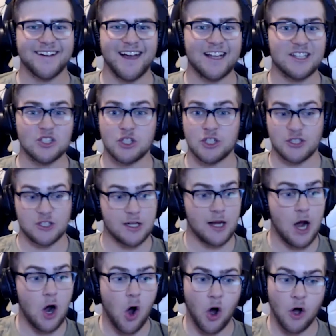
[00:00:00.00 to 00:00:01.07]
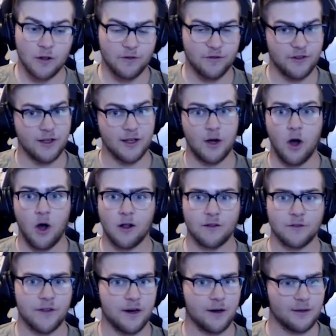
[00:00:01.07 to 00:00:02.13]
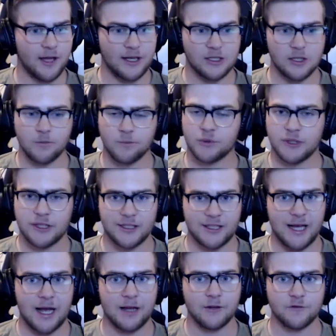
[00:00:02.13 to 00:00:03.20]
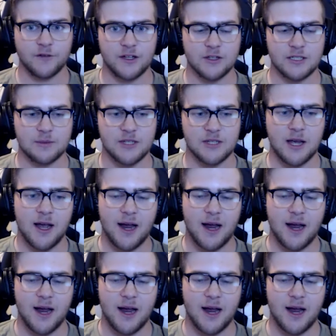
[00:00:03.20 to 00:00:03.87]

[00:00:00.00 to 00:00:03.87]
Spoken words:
It's just all of there, like completely at your fingertips.